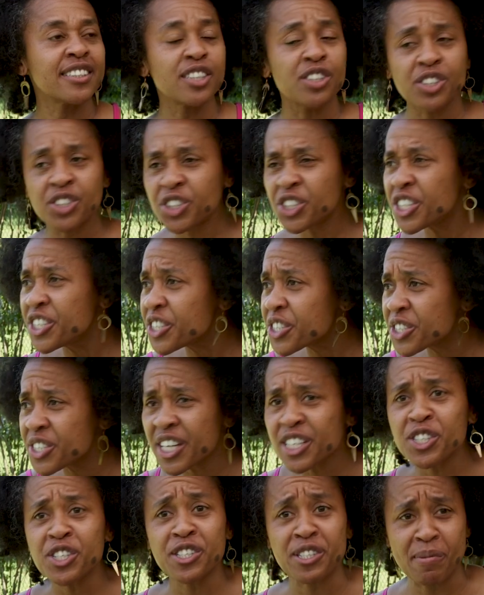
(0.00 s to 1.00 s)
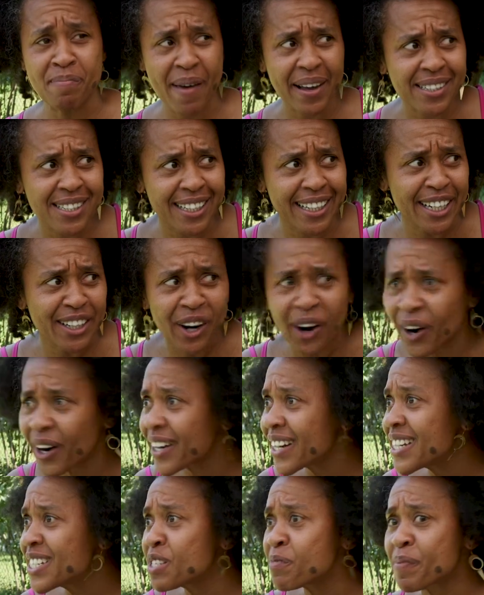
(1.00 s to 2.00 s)
Did she just say she's a Mexican
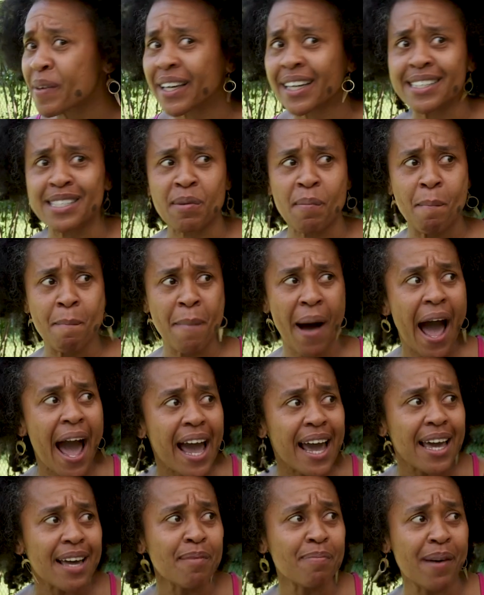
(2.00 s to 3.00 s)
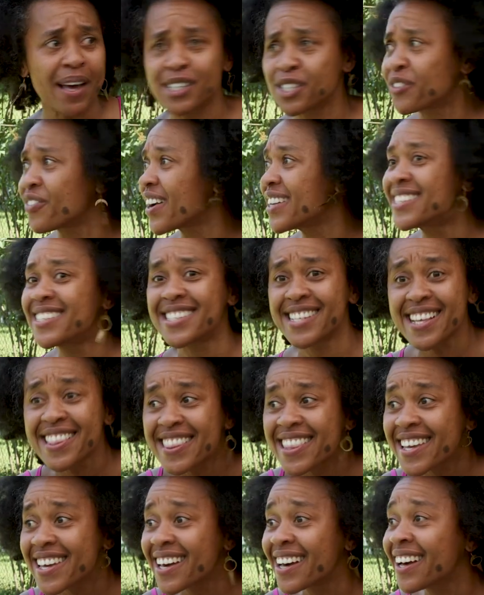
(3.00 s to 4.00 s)
artist? Because my best friend
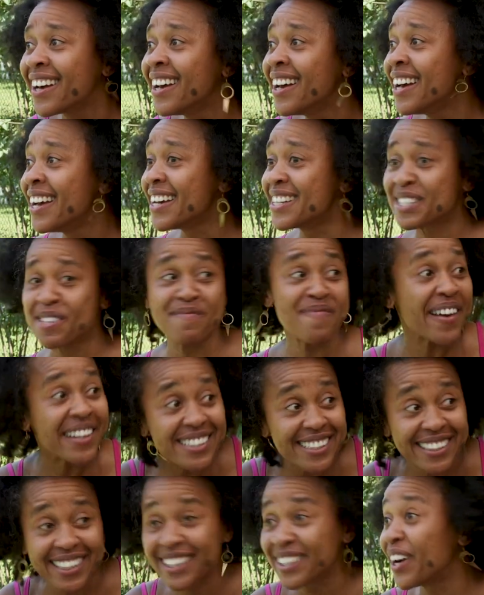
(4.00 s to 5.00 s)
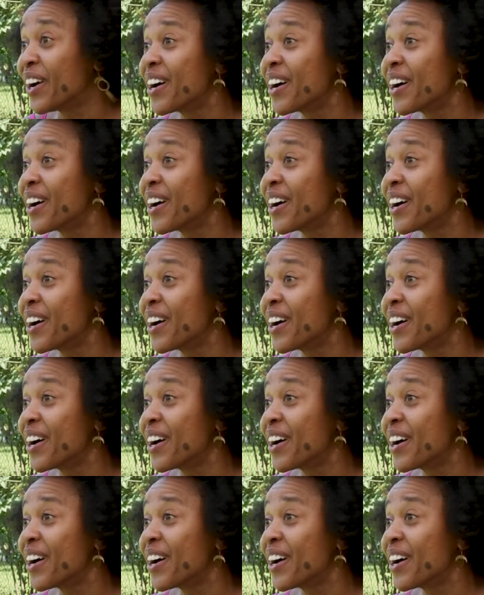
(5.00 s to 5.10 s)
Cynthia is a Mexican